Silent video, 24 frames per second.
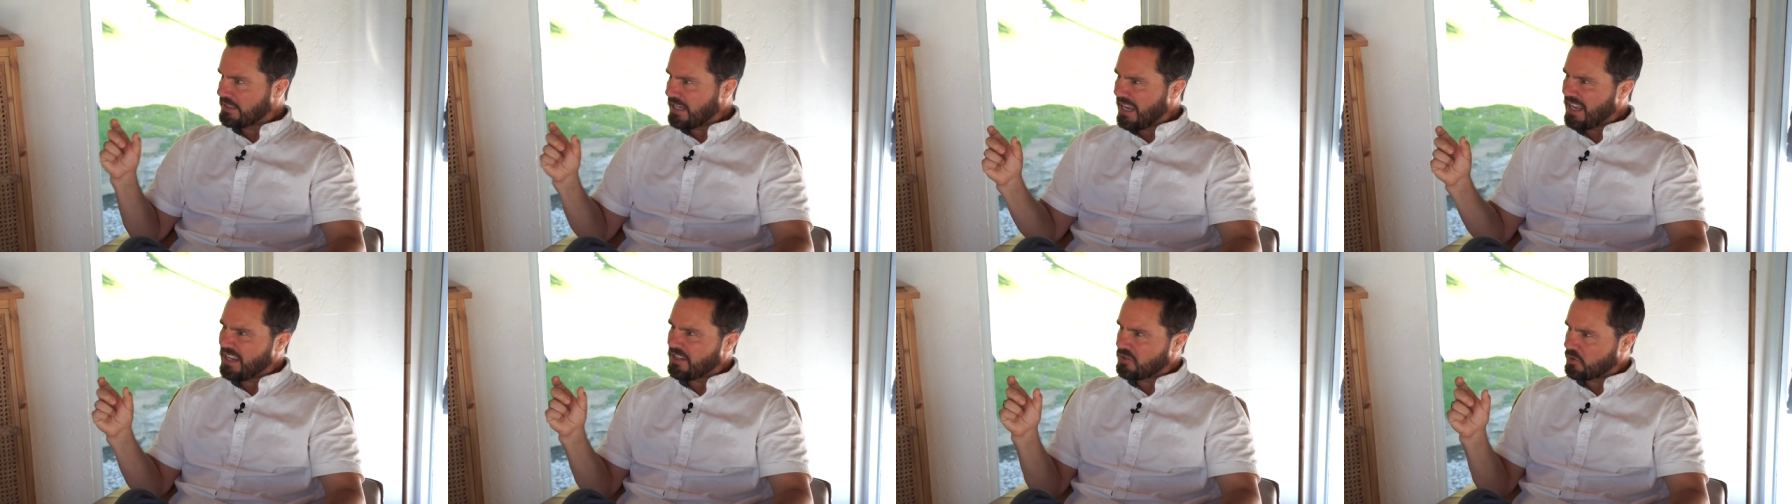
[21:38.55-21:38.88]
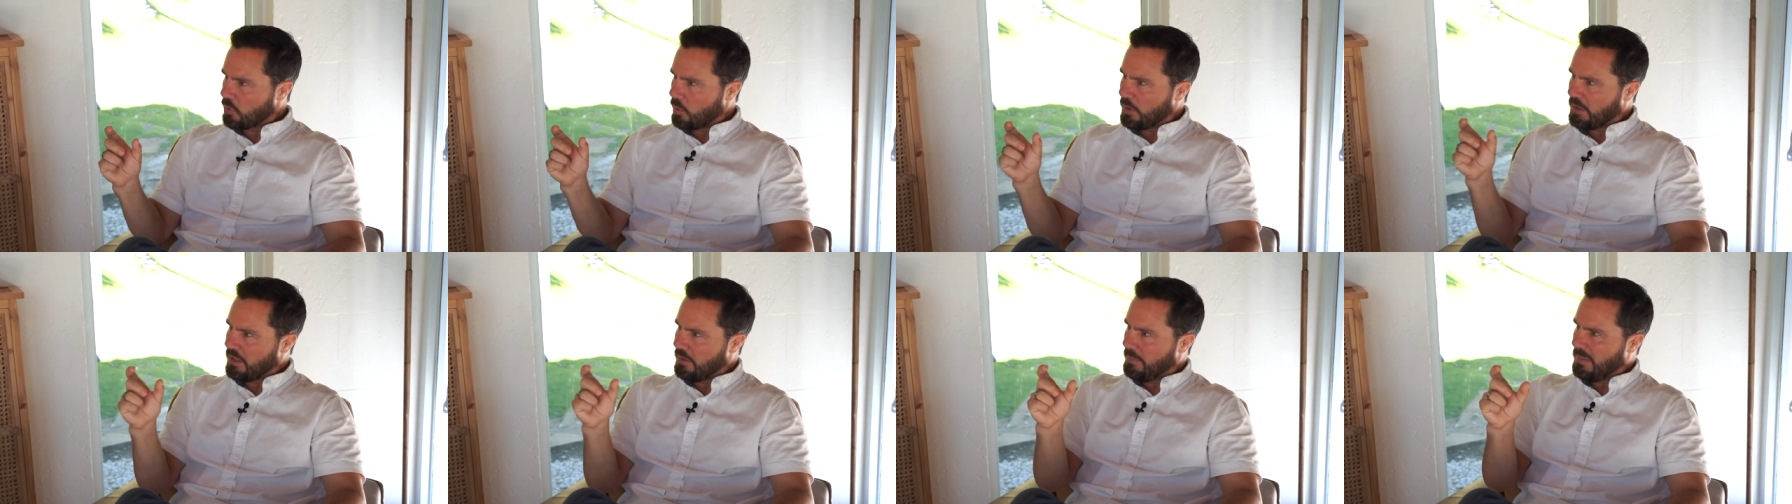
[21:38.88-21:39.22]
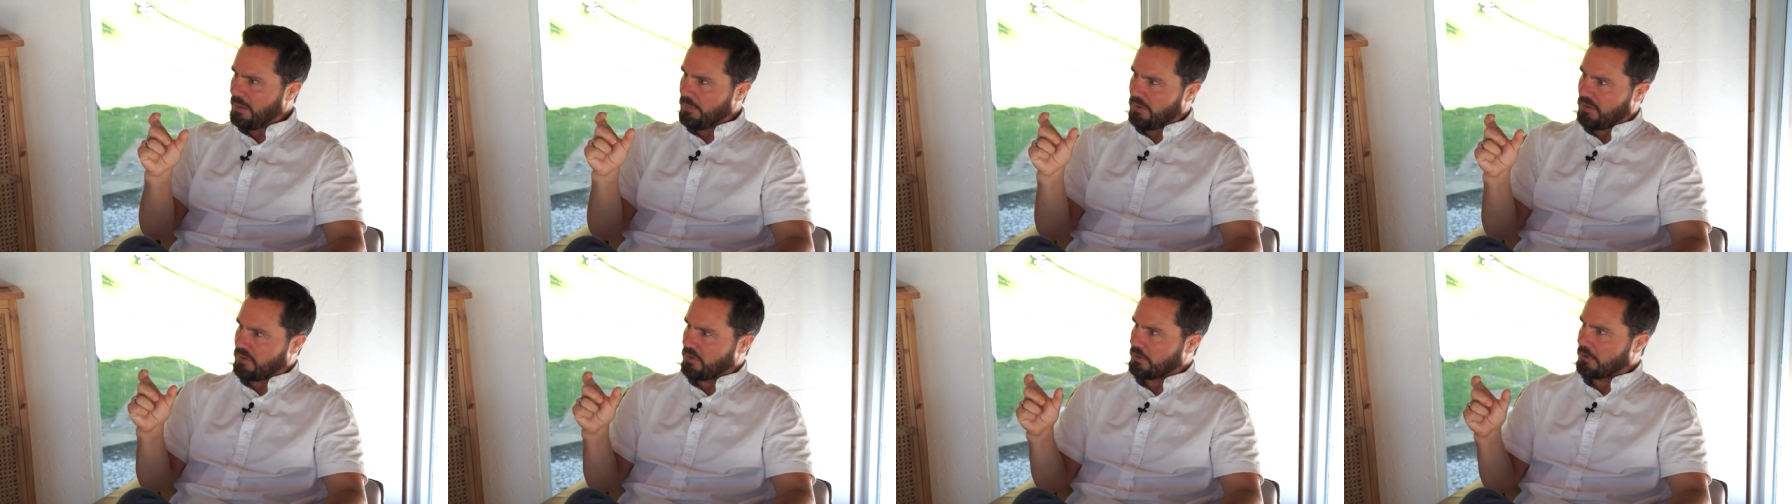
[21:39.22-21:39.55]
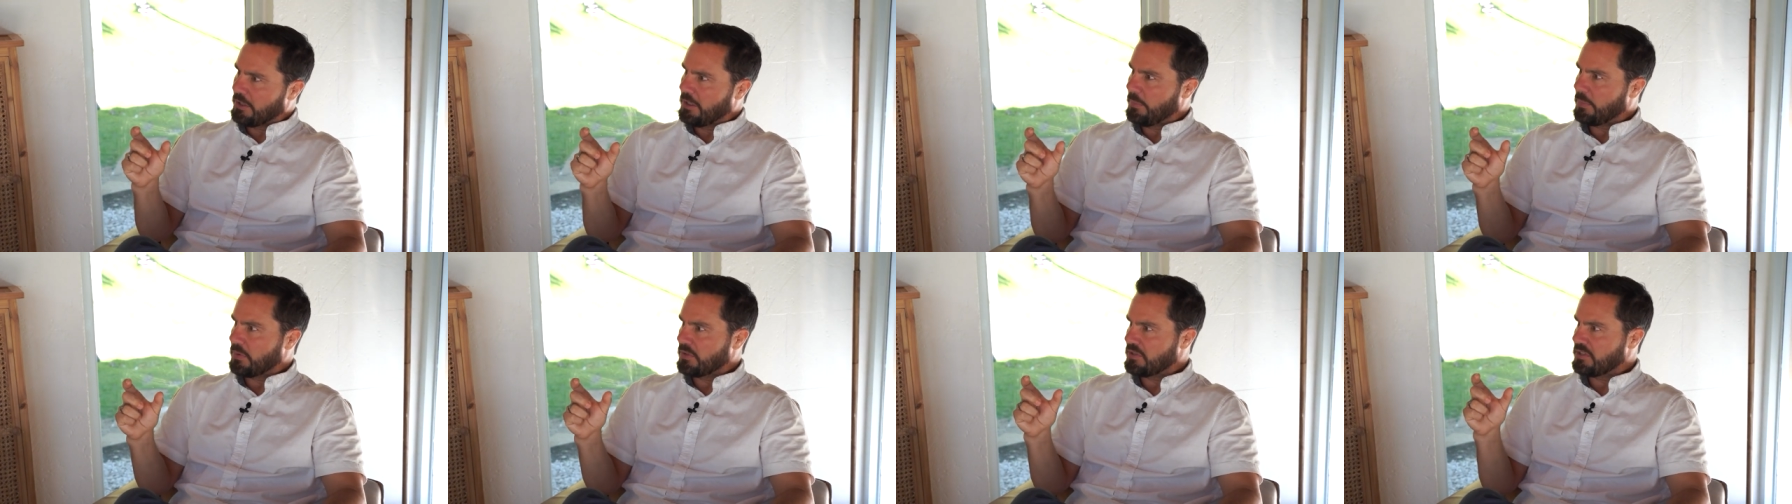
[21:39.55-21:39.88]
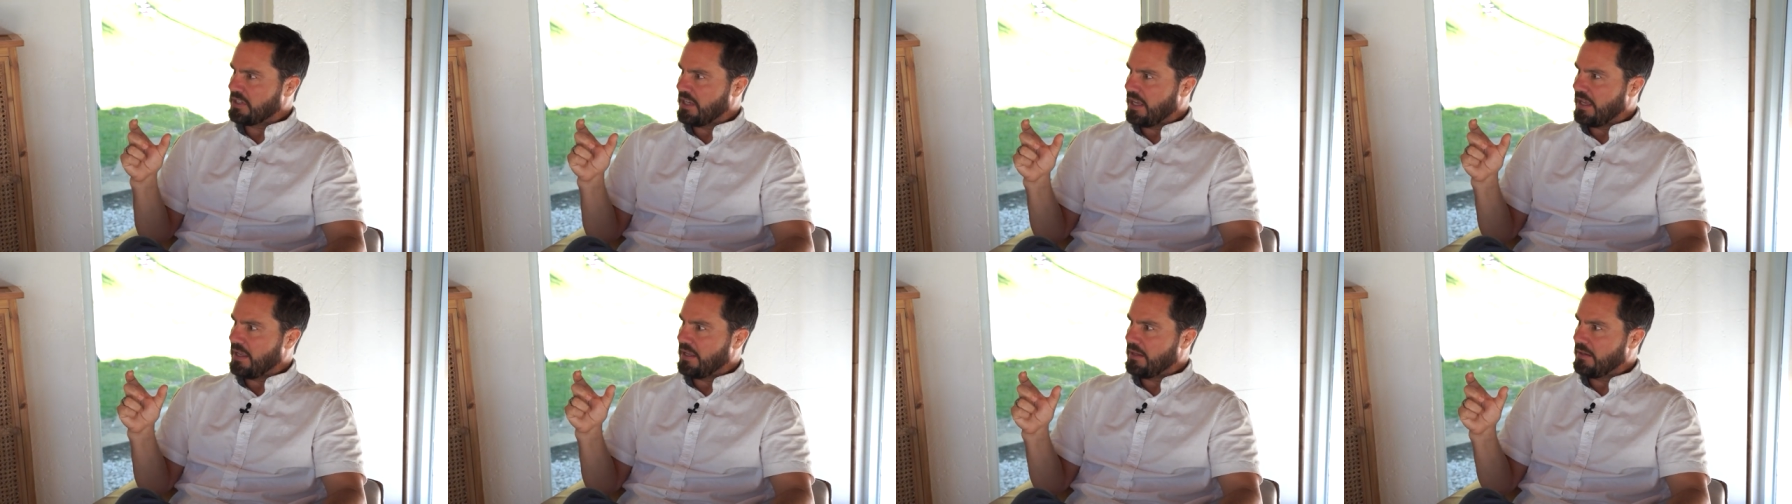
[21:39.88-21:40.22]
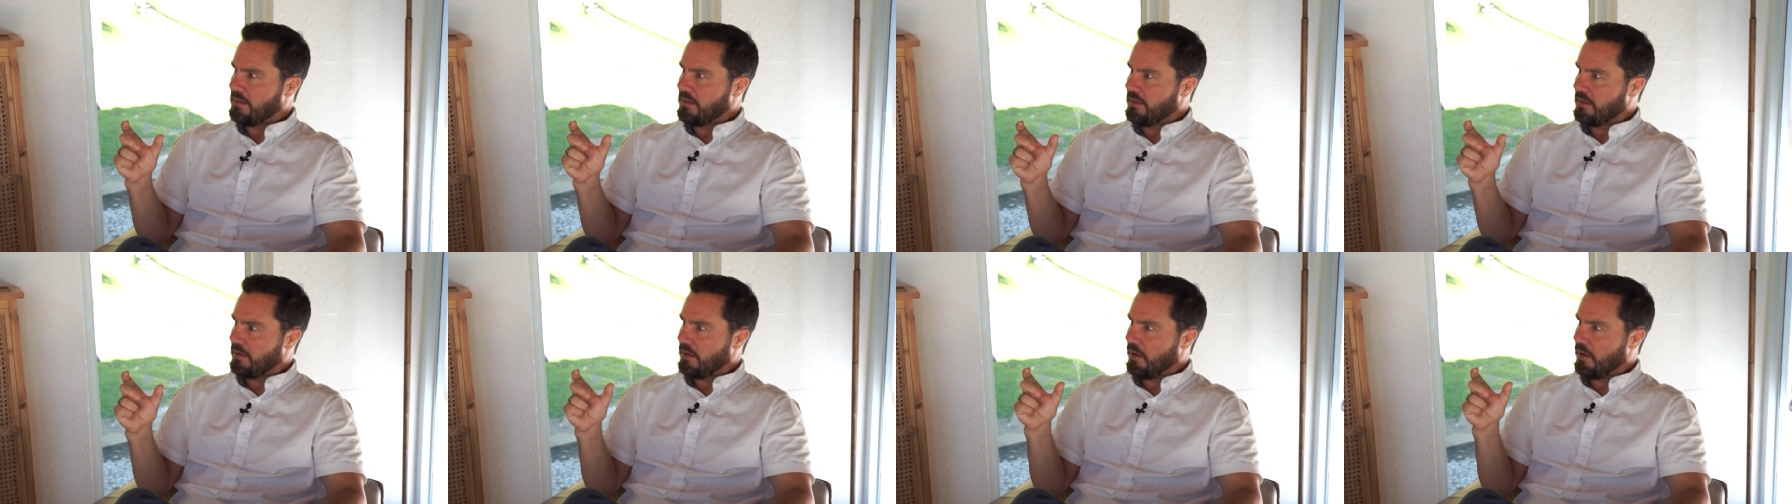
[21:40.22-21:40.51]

10, 20, maybe 30%